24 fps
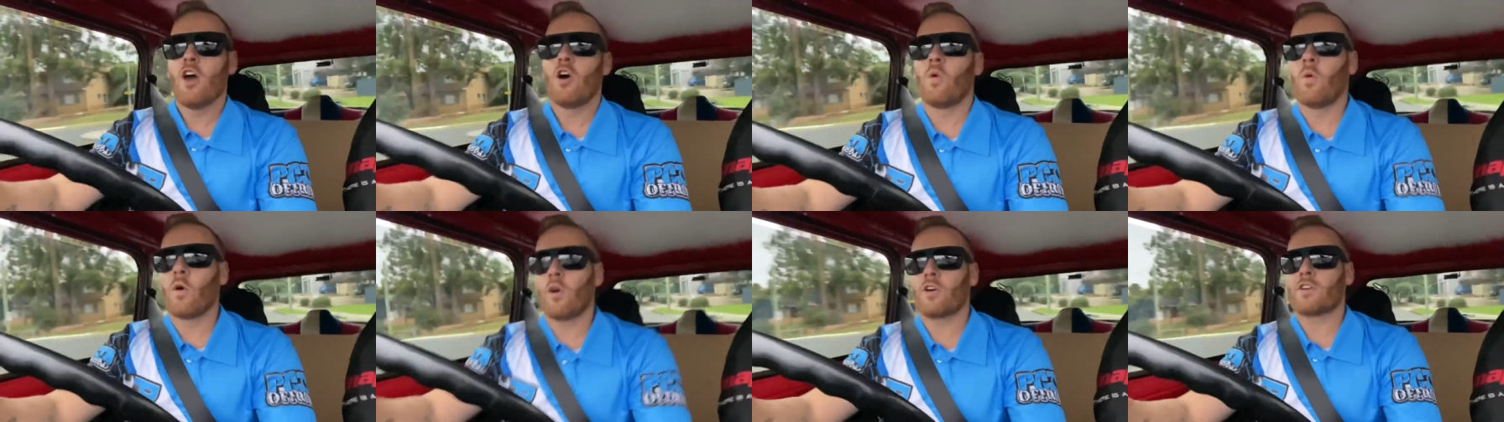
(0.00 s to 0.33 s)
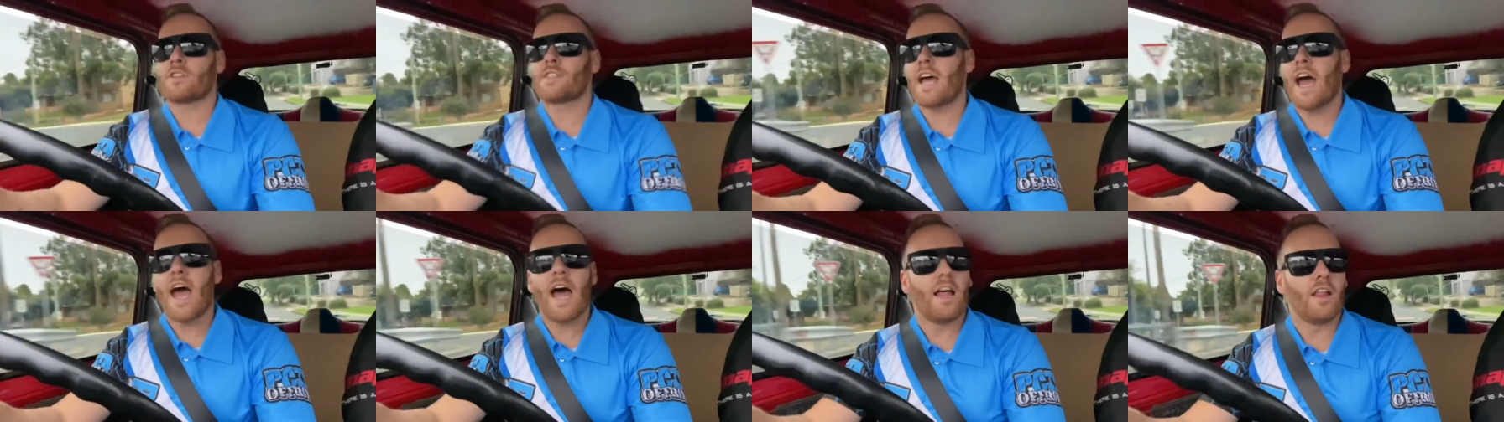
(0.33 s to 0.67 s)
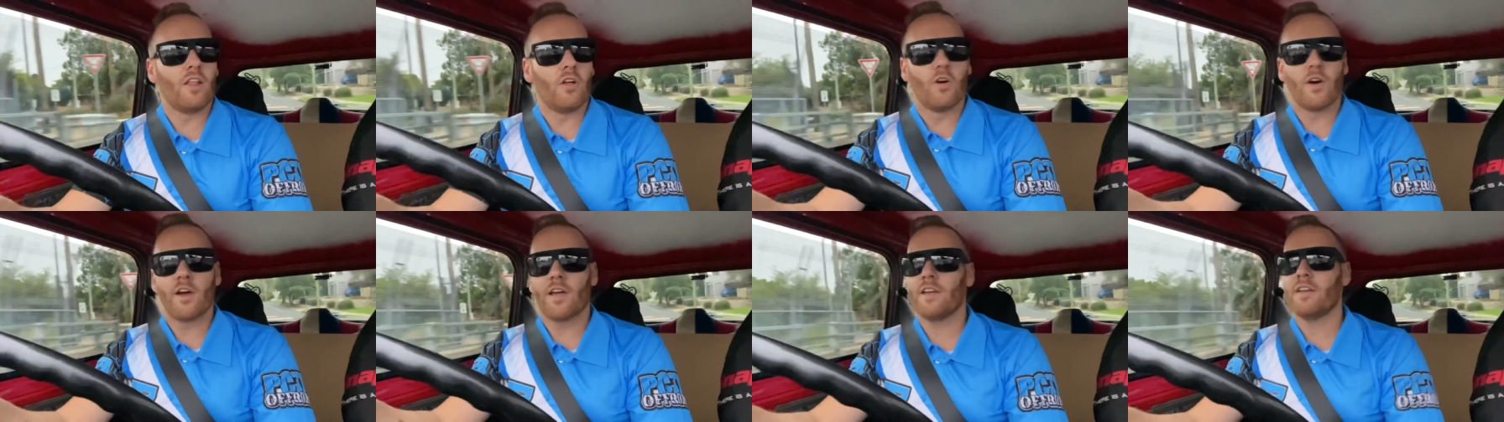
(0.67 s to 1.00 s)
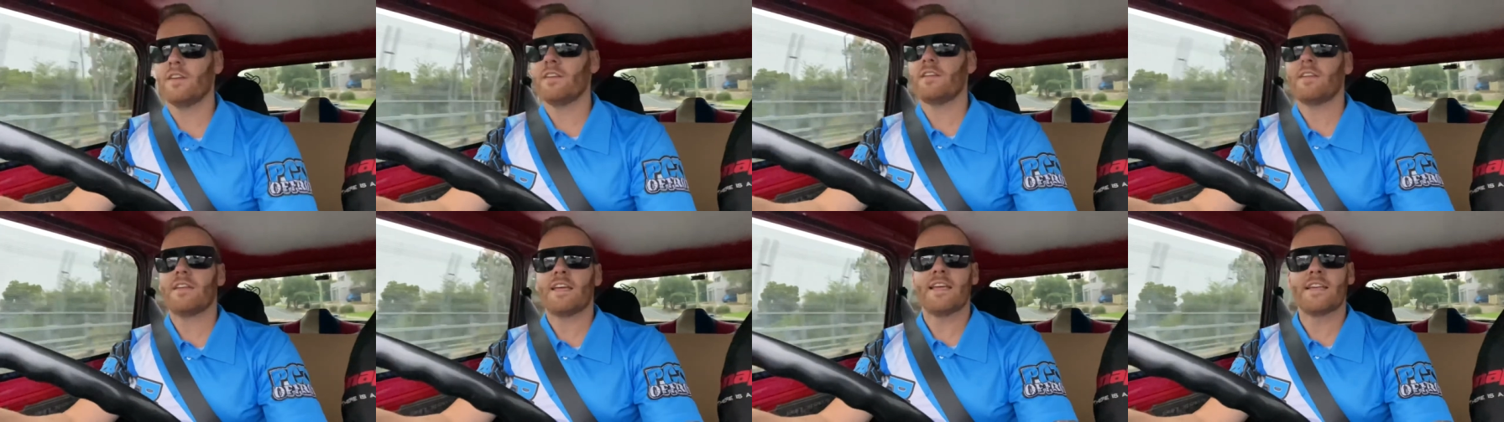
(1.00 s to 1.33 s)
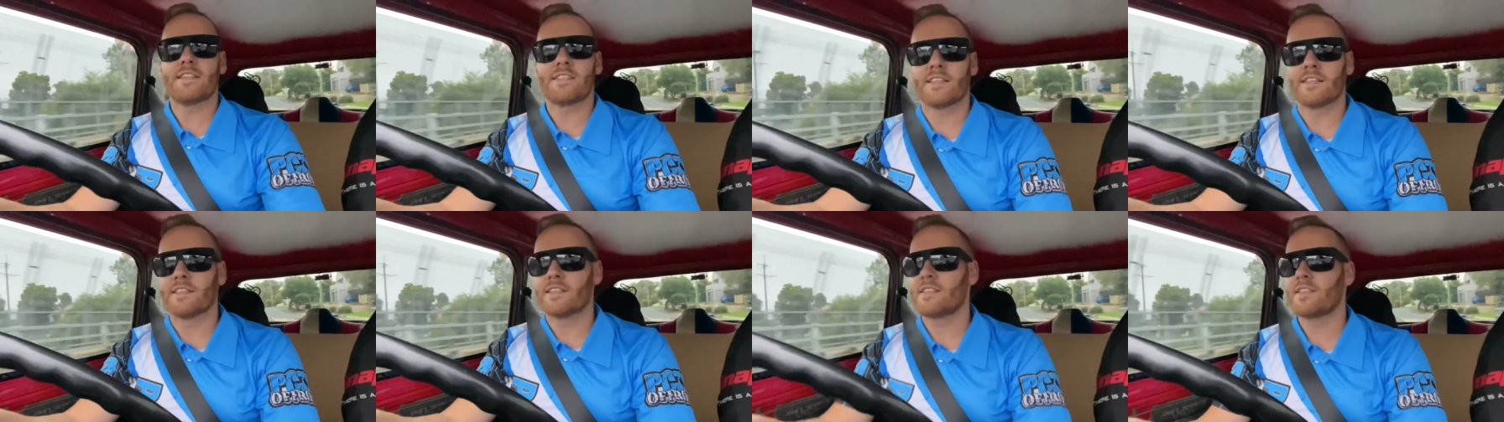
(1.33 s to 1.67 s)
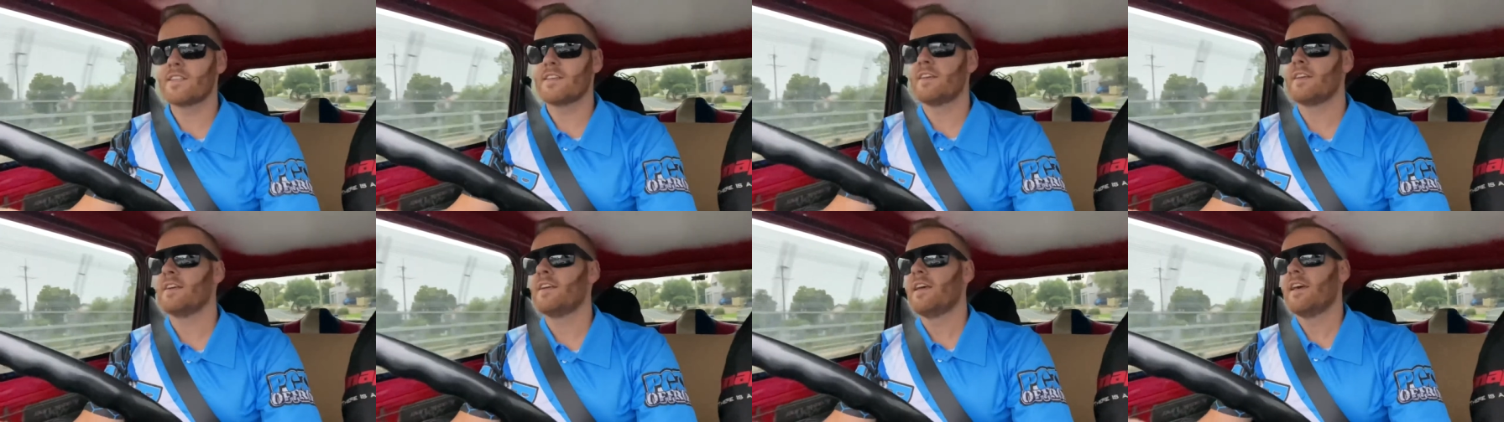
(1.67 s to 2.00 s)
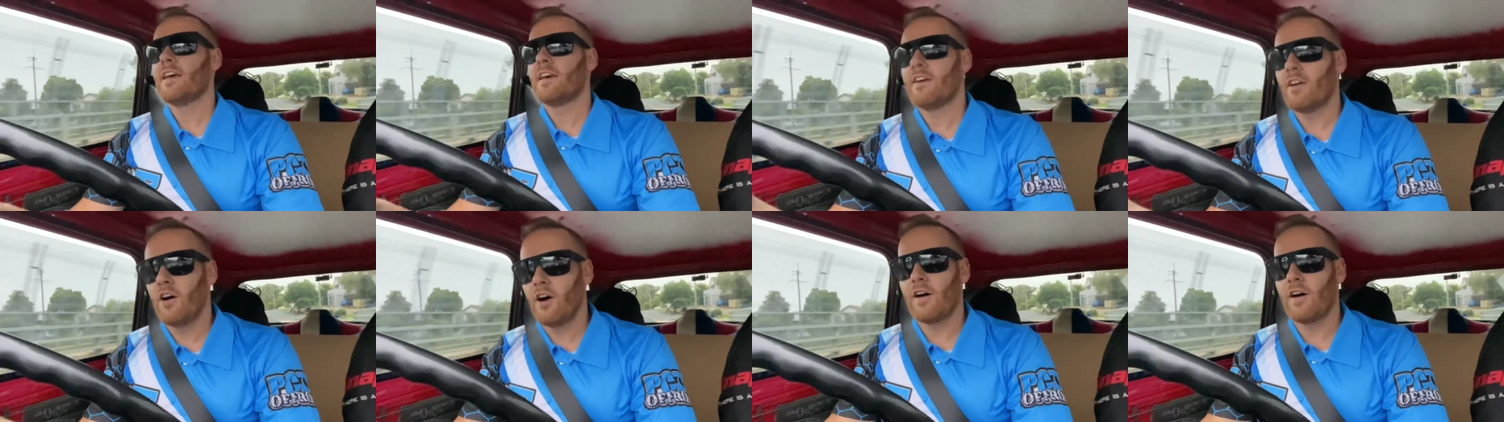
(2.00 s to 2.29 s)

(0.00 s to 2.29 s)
whereas alloy isn't.